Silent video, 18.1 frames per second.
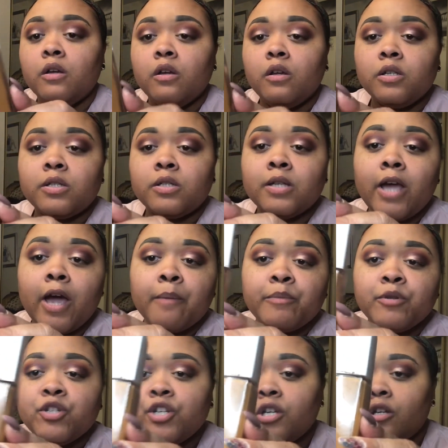It's
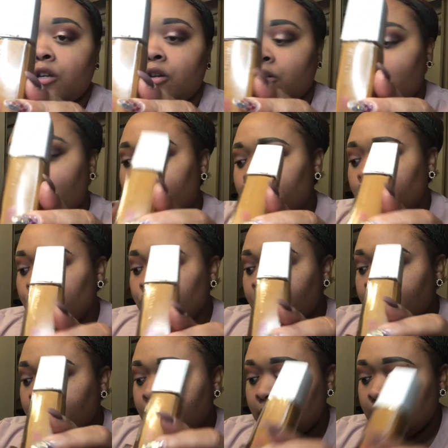cappuccino. I
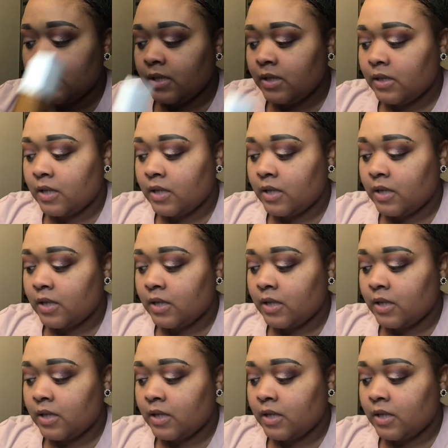use this,